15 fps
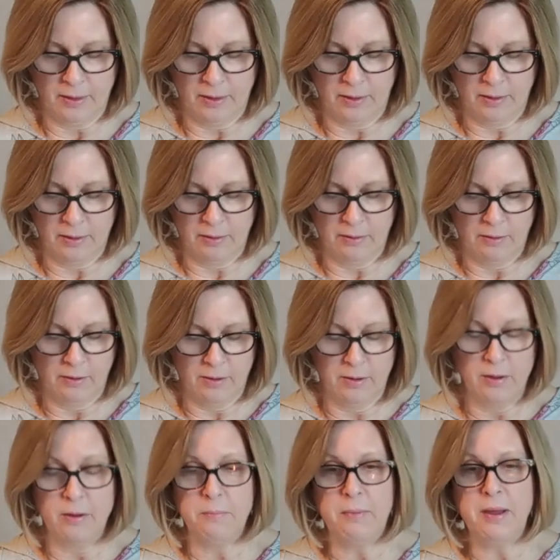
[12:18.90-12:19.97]
Maybe it
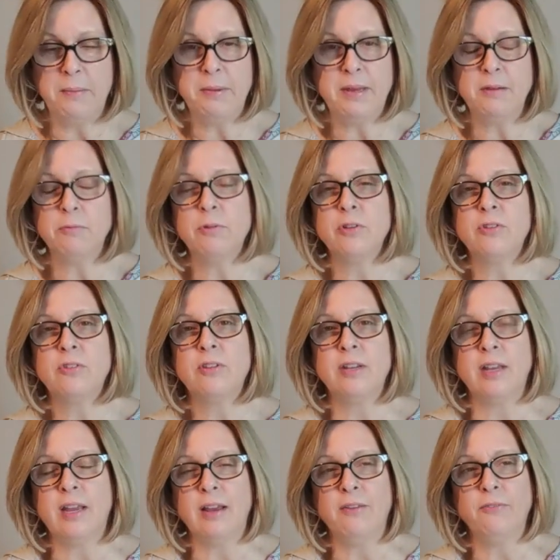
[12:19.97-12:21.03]
was to eat
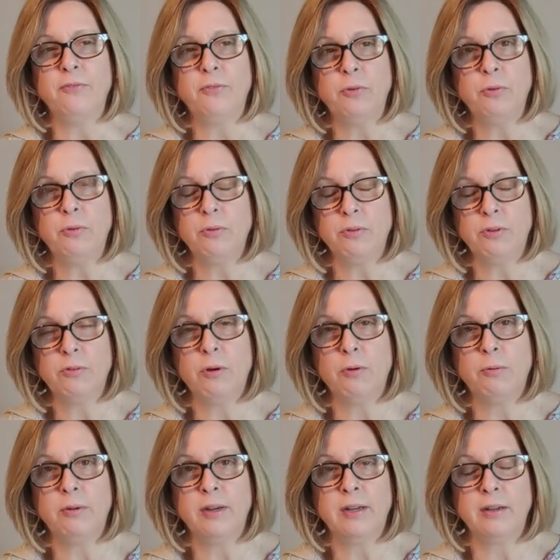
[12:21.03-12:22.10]
food grown in
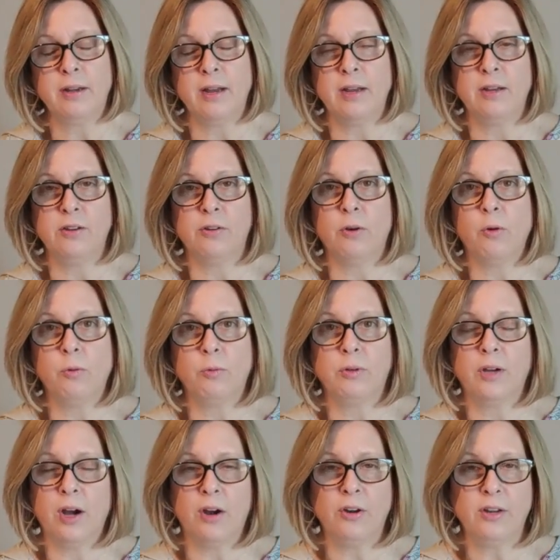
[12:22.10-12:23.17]
your own garden
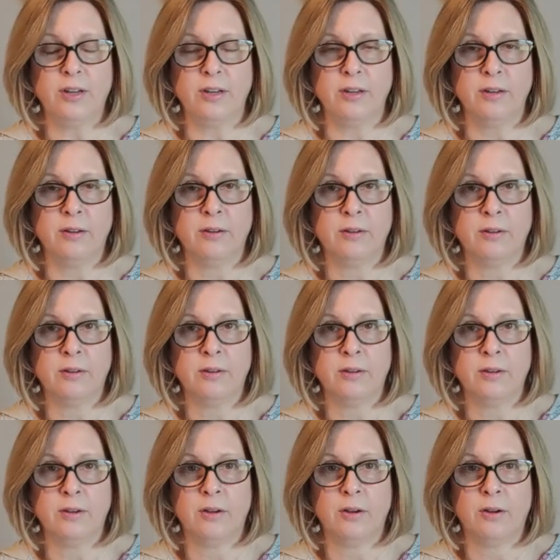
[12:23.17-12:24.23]

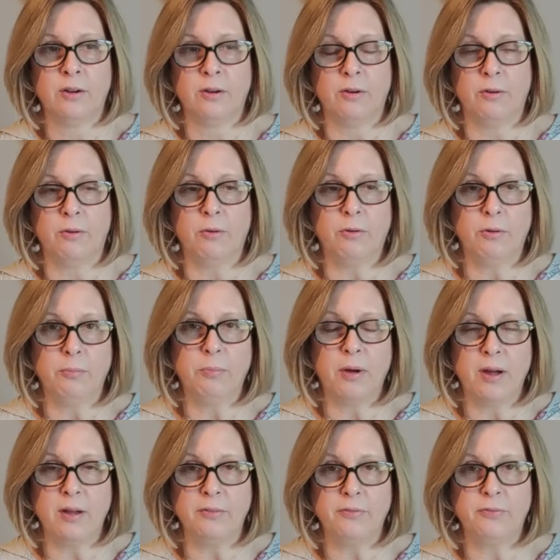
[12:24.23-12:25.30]
or bought from a
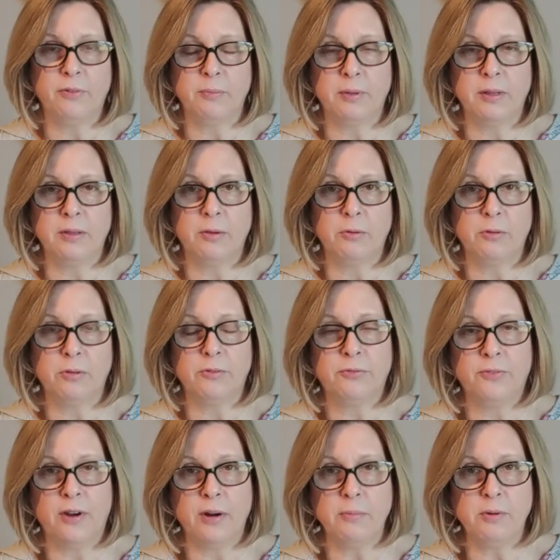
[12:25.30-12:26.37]
local farmer's
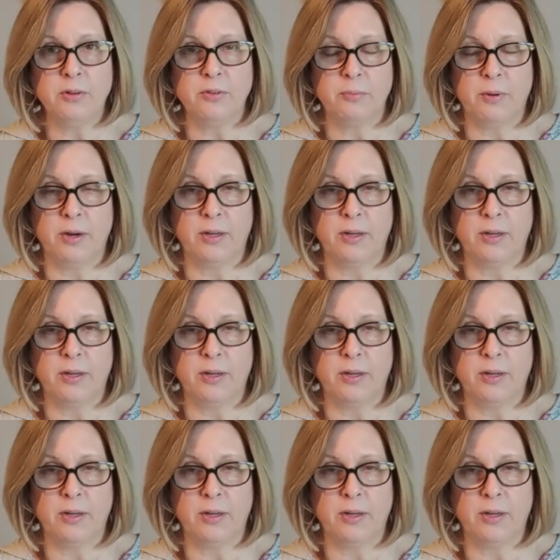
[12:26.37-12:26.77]
market.